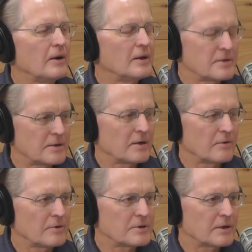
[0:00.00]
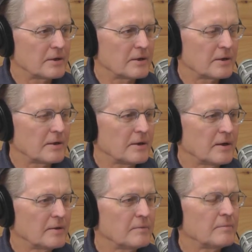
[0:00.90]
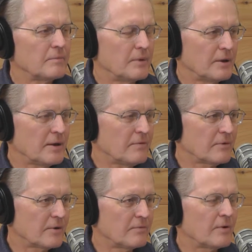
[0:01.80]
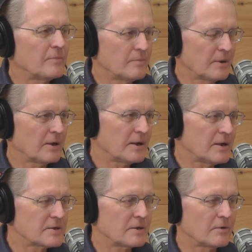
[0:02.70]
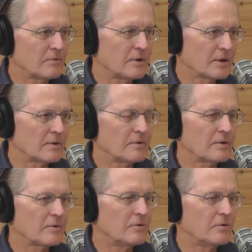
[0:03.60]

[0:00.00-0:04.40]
is there was a, a young believer from the Middle East that that uh,